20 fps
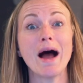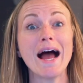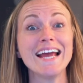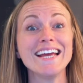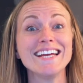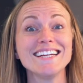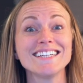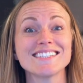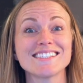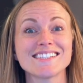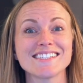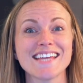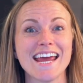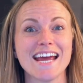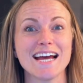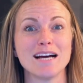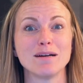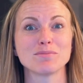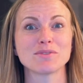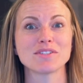buying
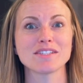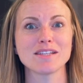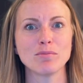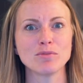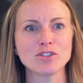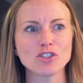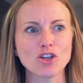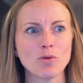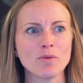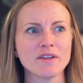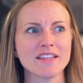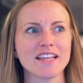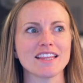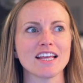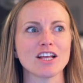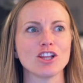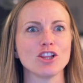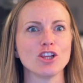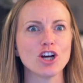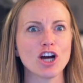scams. Someone told me that
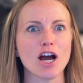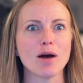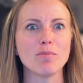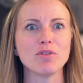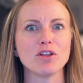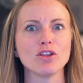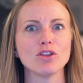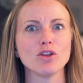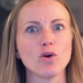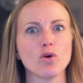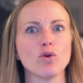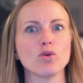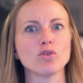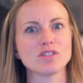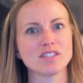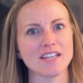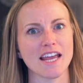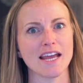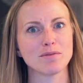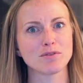they look up the local
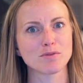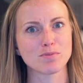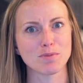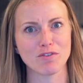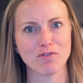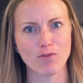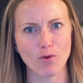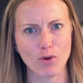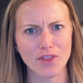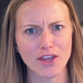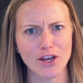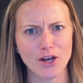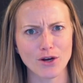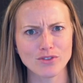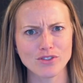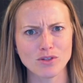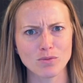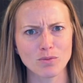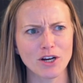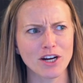scams before they go
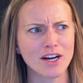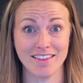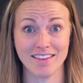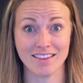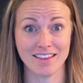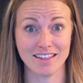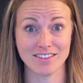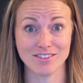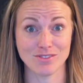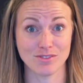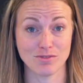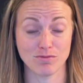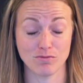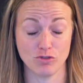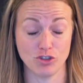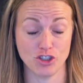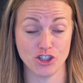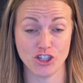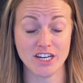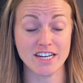somewhere. I think that's
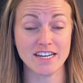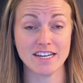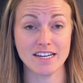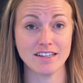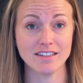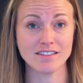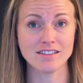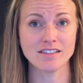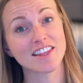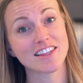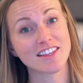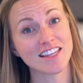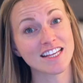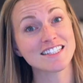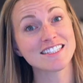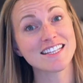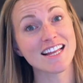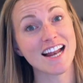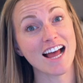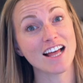genius. The
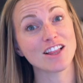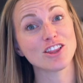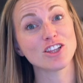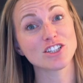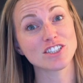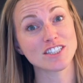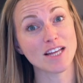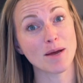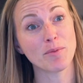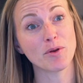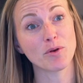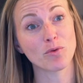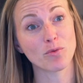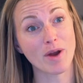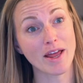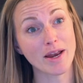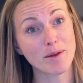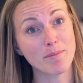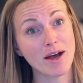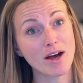things that I looked up and
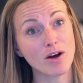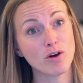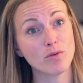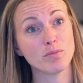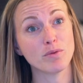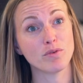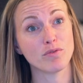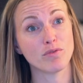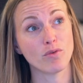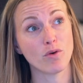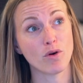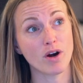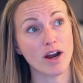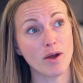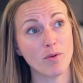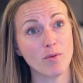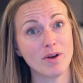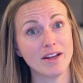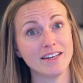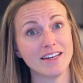read about before
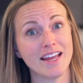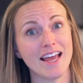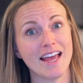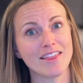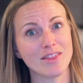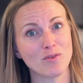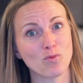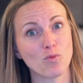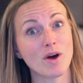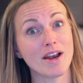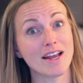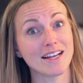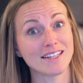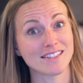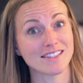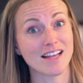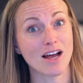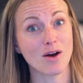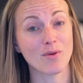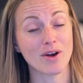I went and then what I
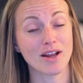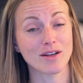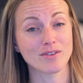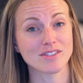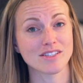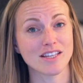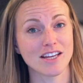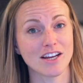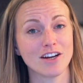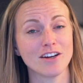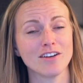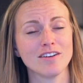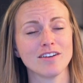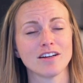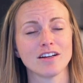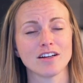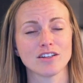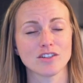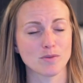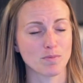saw when I was there,
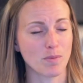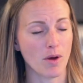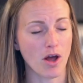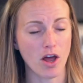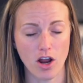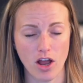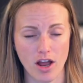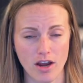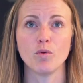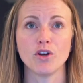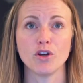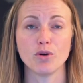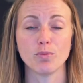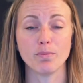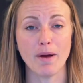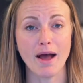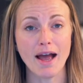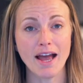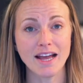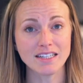spot on. When you're
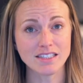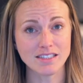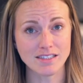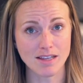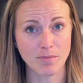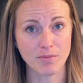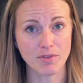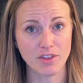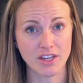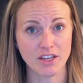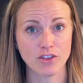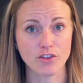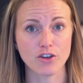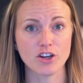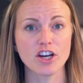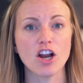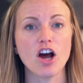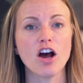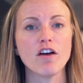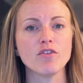buying something, they're
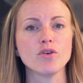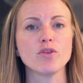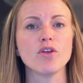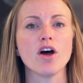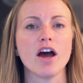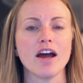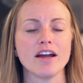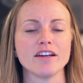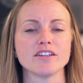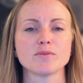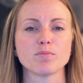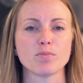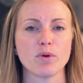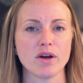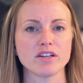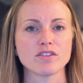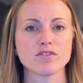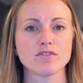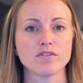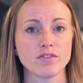gonna offer you the highest
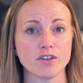price